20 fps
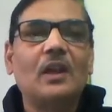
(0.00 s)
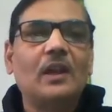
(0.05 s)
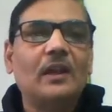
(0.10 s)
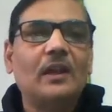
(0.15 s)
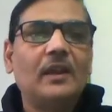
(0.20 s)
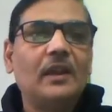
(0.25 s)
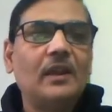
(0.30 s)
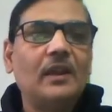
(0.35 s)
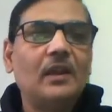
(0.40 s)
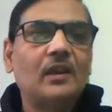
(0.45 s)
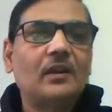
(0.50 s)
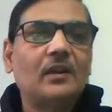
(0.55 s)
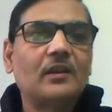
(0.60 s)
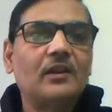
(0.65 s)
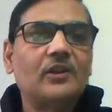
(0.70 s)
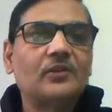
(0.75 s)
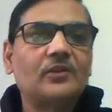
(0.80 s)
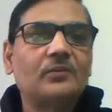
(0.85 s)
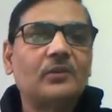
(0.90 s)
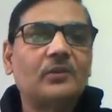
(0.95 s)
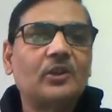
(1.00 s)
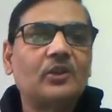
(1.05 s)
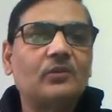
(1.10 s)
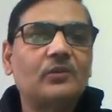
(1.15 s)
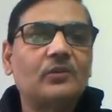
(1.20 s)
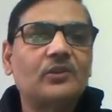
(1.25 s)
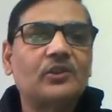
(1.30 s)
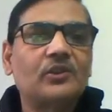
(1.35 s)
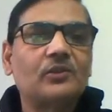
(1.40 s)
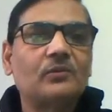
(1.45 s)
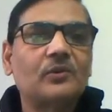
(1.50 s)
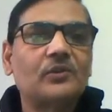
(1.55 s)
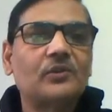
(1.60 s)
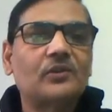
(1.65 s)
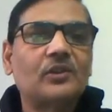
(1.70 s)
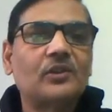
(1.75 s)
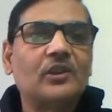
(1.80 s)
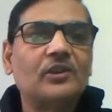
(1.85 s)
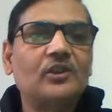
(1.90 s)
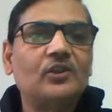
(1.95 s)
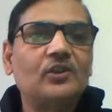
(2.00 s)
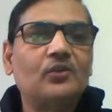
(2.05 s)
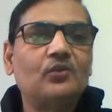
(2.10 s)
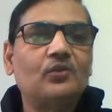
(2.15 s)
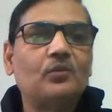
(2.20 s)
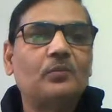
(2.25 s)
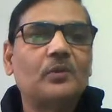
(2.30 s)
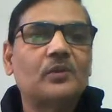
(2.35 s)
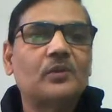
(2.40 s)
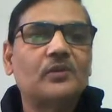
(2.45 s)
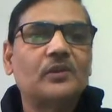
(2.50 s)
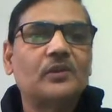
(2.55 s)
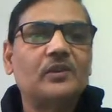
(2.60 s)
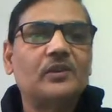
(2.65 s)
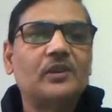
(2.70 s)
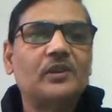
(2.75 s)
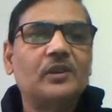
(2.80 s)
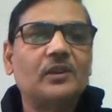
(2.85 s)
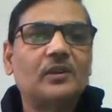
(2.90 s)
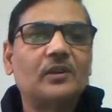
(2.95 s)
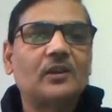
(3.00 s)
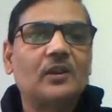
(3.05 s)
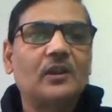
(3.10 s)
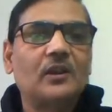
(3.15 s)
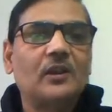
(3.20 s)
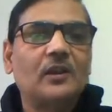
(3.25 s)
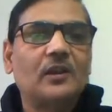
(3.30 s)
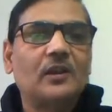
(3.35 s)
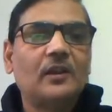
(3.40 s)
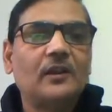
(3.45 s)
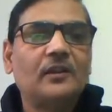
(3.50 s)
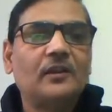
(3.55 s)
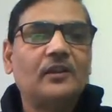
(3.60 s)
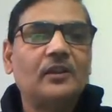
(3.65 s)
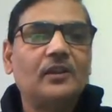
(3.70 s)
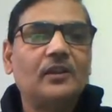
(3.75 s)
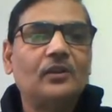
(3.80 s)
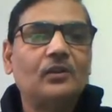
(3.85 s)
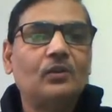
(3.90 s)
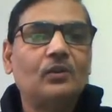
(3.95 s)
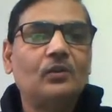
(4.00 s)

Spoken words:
AR, its frequency was 32% here at the